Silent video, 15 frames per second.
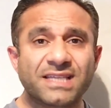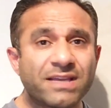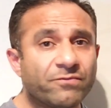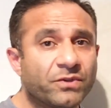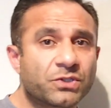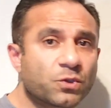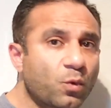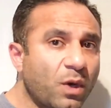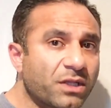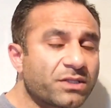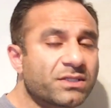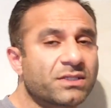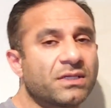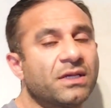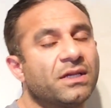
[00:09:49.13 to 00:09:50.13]
Same with
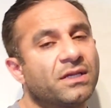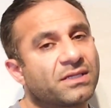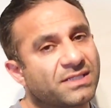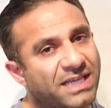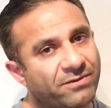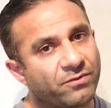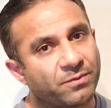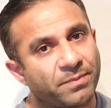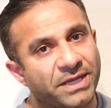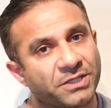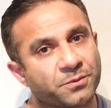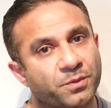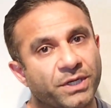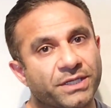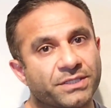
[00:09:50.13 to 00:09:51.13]
squats, same with
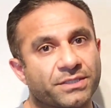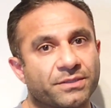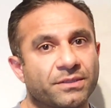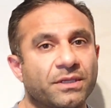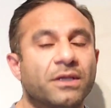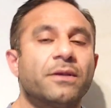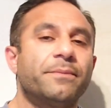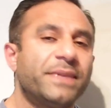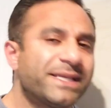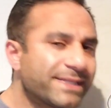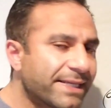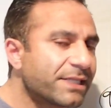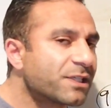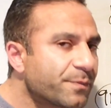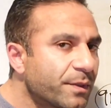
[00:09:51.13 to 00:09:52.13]
bench press.
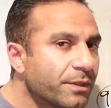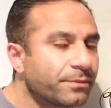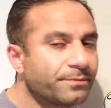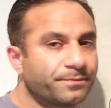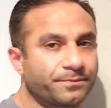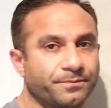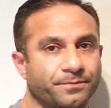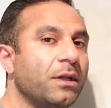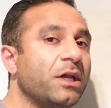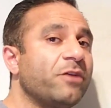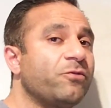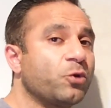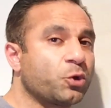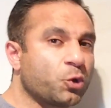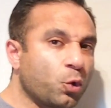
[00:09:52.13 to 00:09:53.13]
Be sensible.
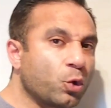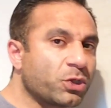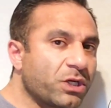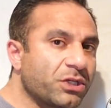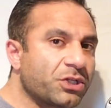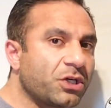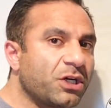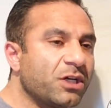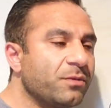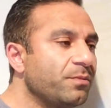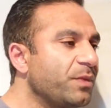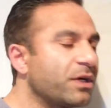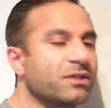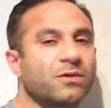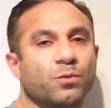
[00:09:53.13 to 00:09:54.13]
If you're short on
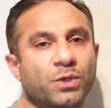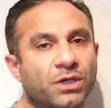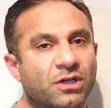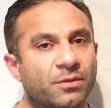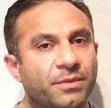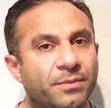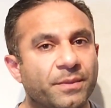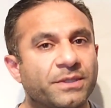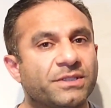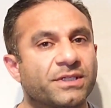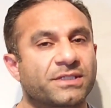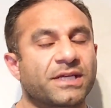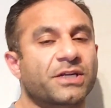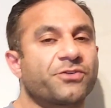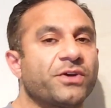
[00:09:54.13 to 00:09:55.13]
time because of work
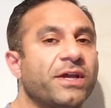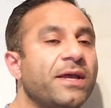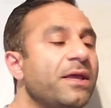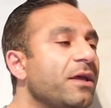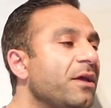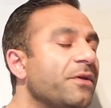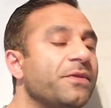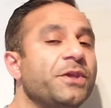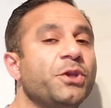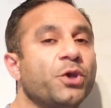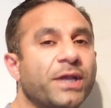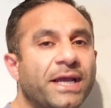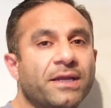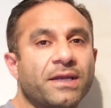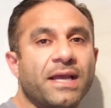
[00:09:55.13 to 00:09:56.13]
commitments, etc., then
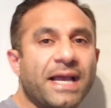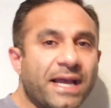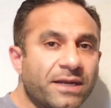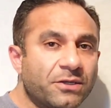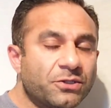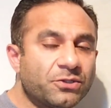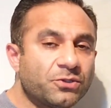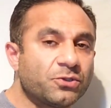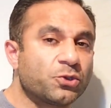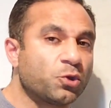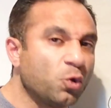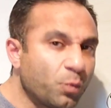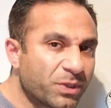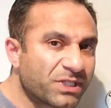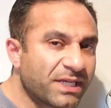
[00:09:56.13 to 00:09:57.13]
you can add
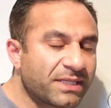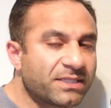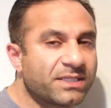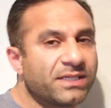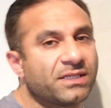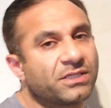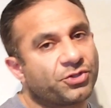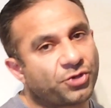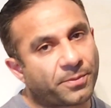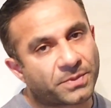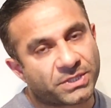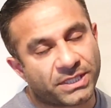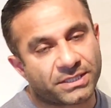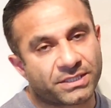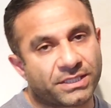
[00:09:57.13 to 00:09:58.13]
supersets in,
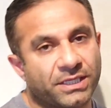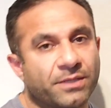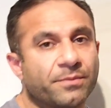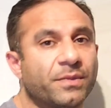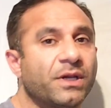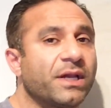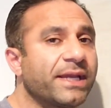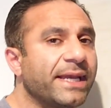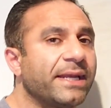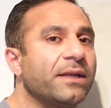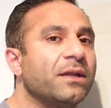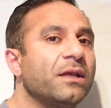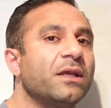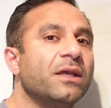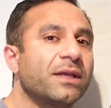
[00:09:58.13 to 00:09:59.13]
drop sets in, but
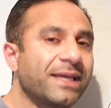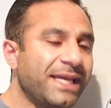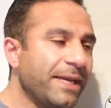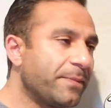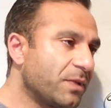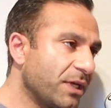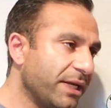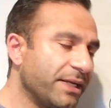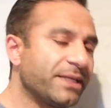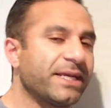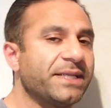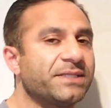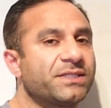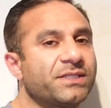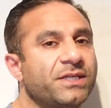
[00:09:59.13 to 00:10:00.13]
again, keep the
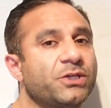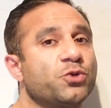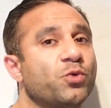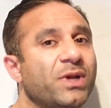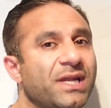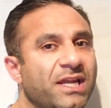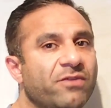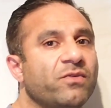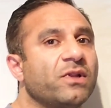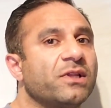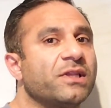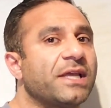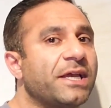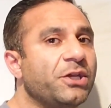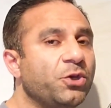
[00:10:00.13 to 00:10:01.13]
intensity to a
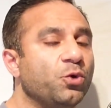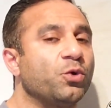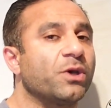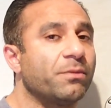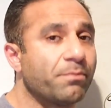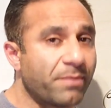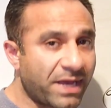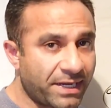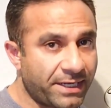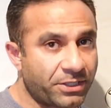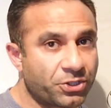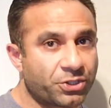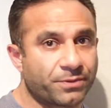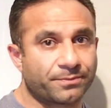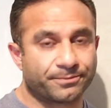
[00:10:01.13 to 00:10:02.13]
level that you can
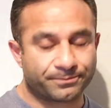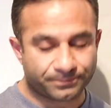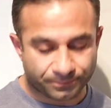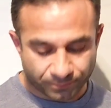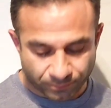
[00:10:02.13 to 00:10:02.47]
manage.